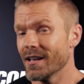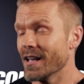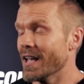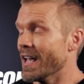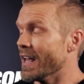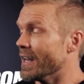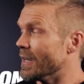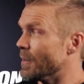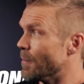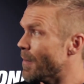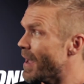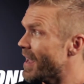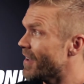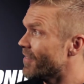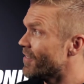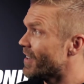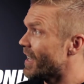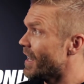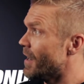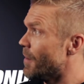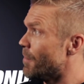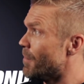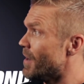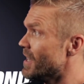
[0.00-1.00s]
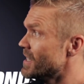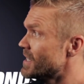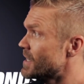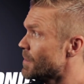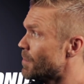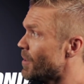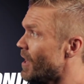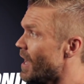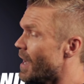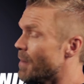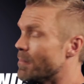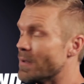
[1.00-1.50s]
and you may even get a month's
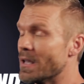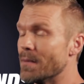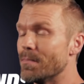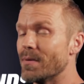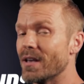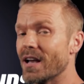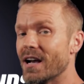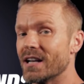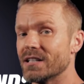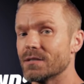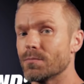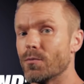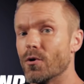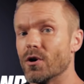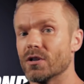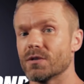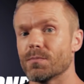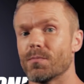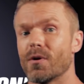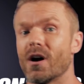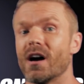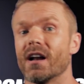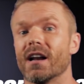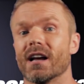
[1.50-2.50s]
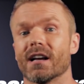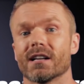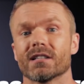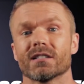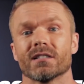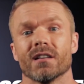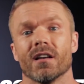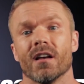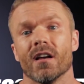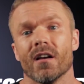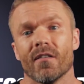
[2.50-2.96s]
supply of B P I Sports products.